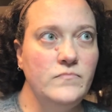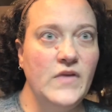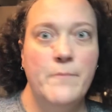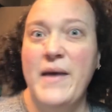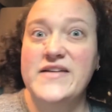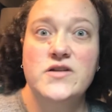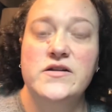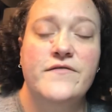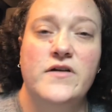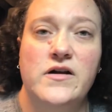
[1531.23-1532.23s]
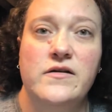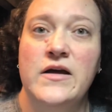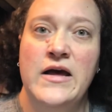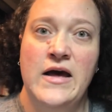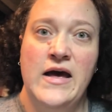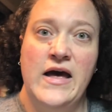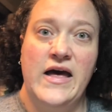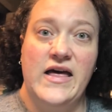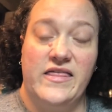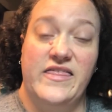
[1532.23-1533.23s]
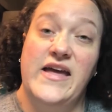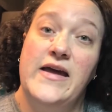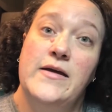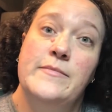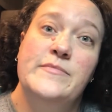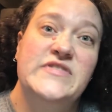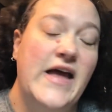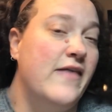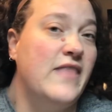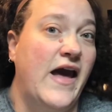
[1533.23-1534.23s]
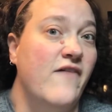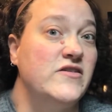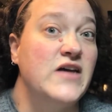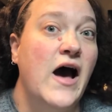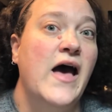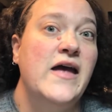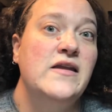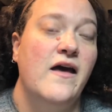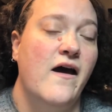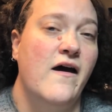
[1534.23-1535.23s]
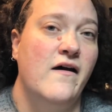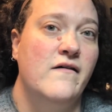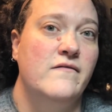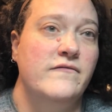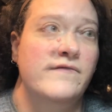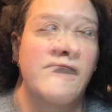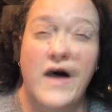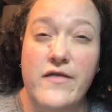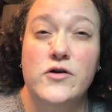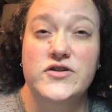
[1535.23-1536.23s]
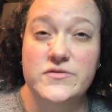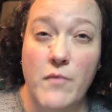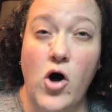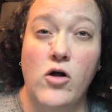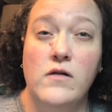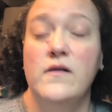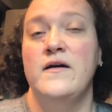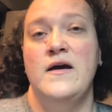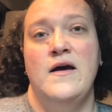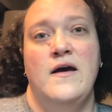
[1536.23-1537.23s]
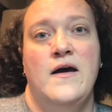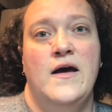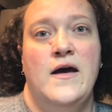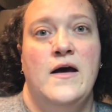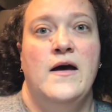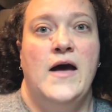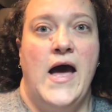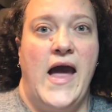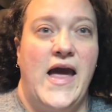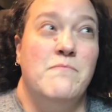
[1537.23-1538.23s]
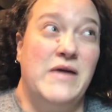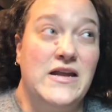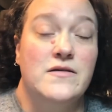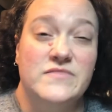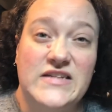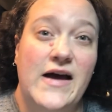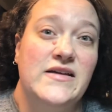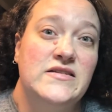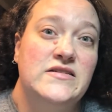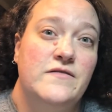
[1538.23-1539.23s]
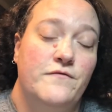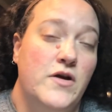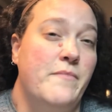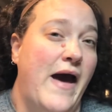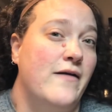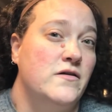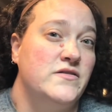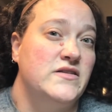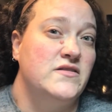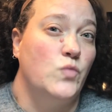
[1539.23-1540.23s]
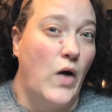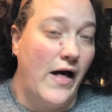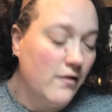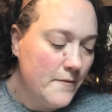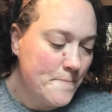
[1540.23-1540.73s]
based on different themes, and they have a ton of other small and medium-sized free patterns as well,